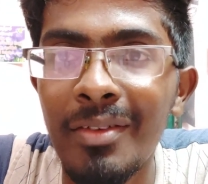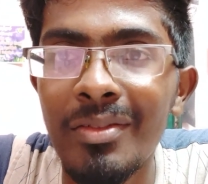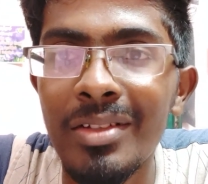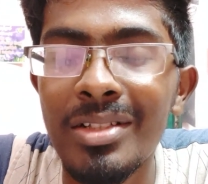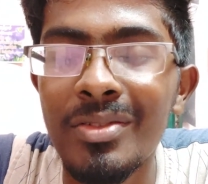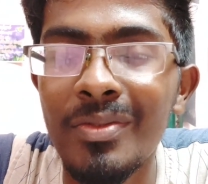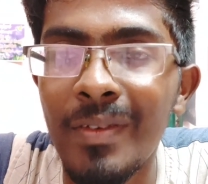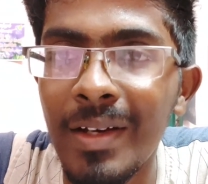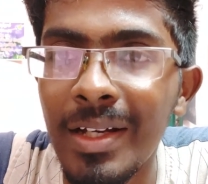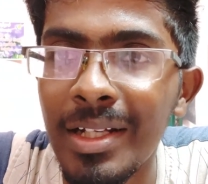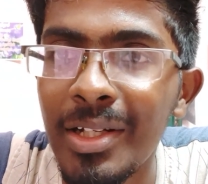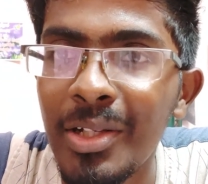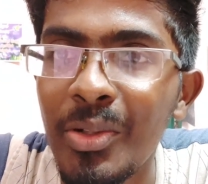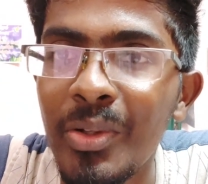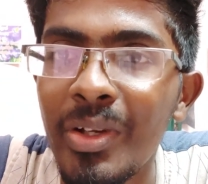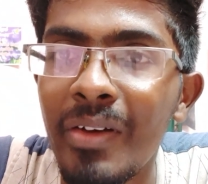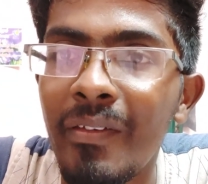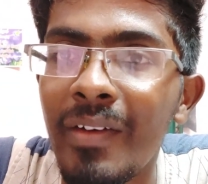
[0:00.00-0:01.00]
this violin
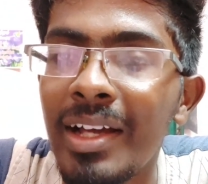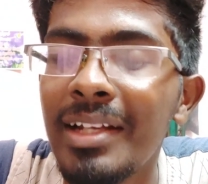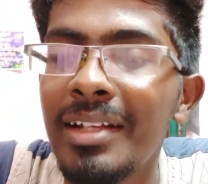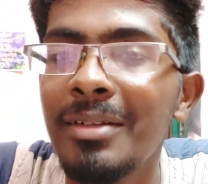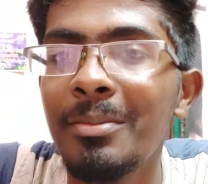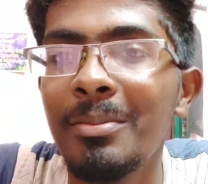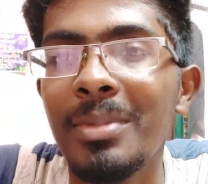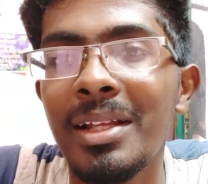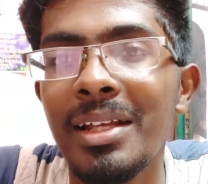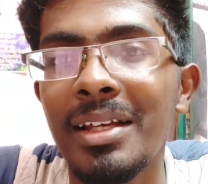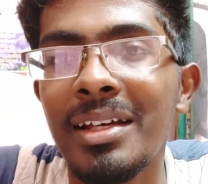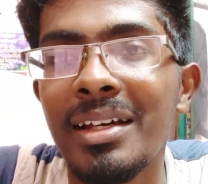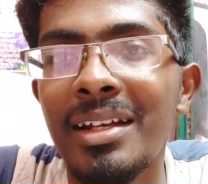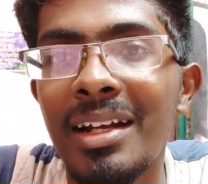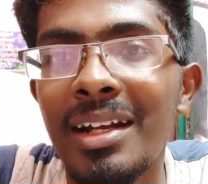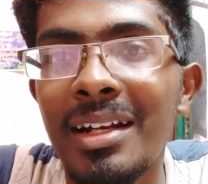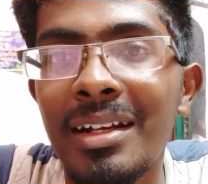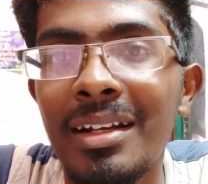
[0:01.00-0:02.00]
to a violin player
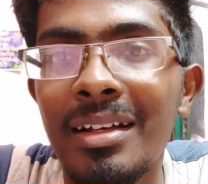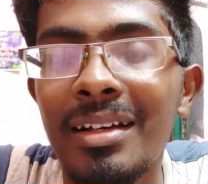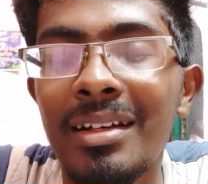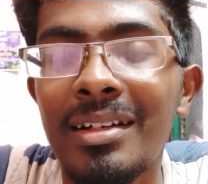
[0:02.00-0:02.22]
and